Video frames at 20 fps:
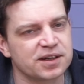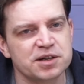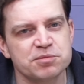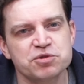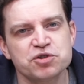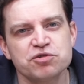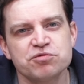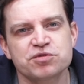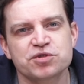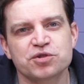And I'm
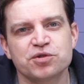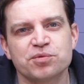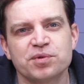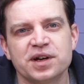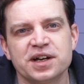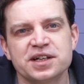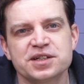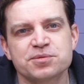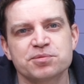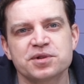sure as
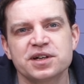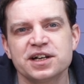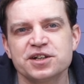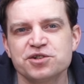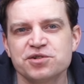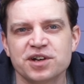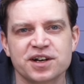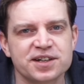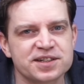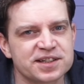always, we'll catch
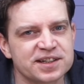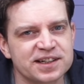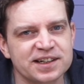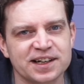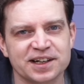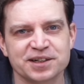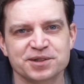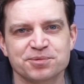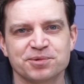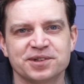you guys in the
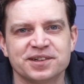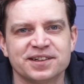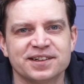next one.